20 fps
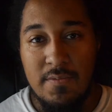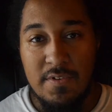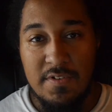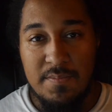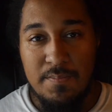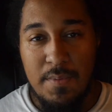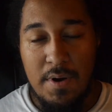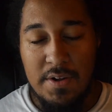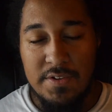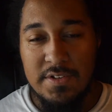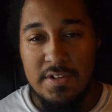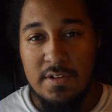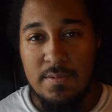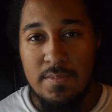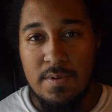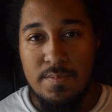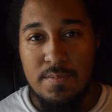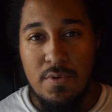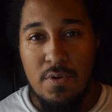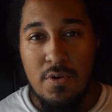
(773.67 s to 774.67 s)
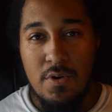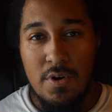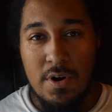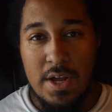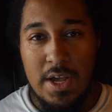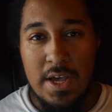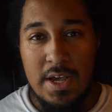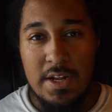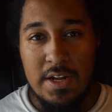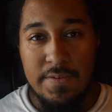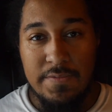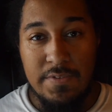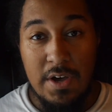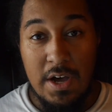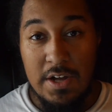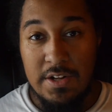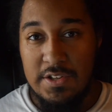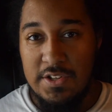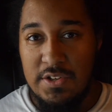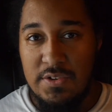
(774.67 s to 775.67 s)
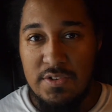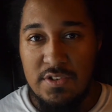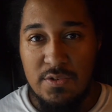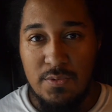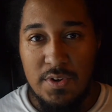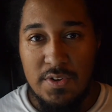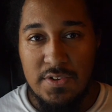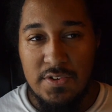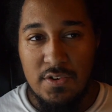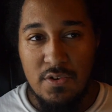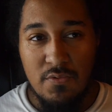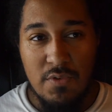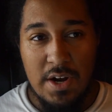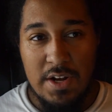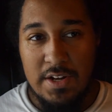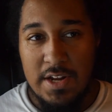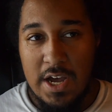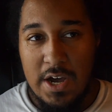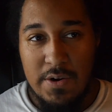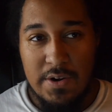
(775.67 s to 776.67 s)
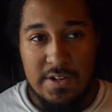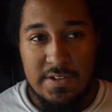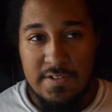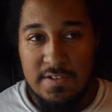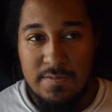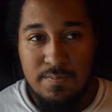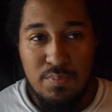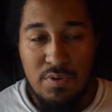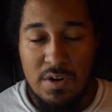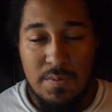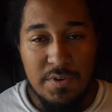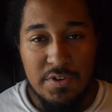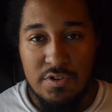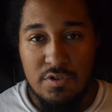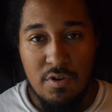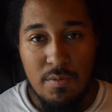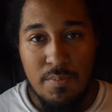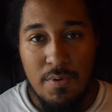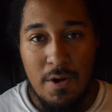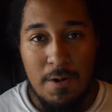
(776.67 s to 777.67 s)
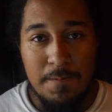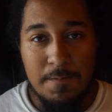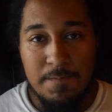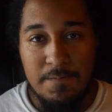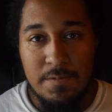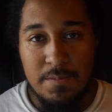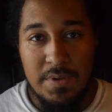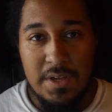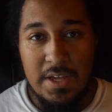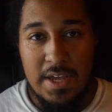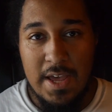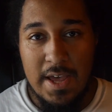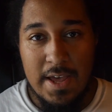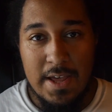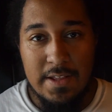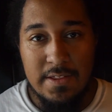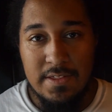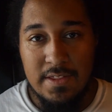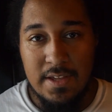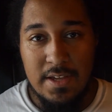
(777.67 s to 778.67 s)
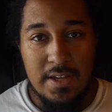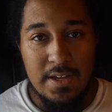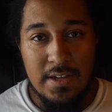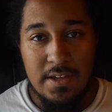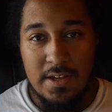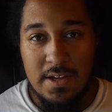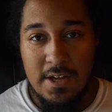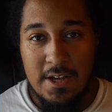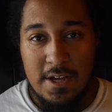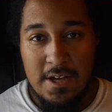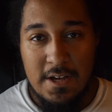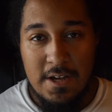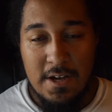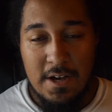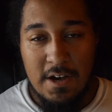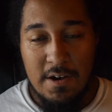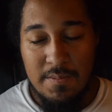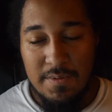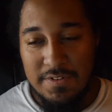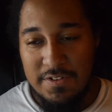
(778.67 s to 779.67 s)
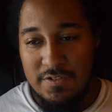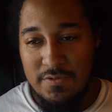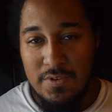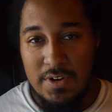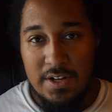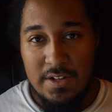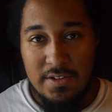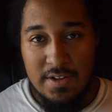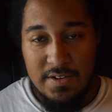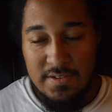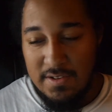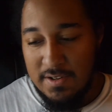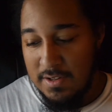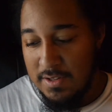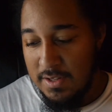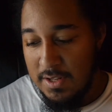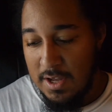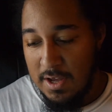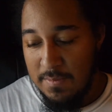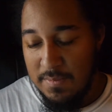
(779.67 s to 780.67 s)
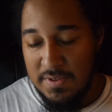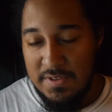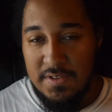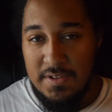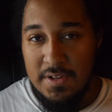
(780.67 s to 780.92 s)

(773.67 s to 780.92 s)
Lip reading: the response a little bit more, and I've gotten used to it. So right now, it's pretty much no problem for me, and the string doesn't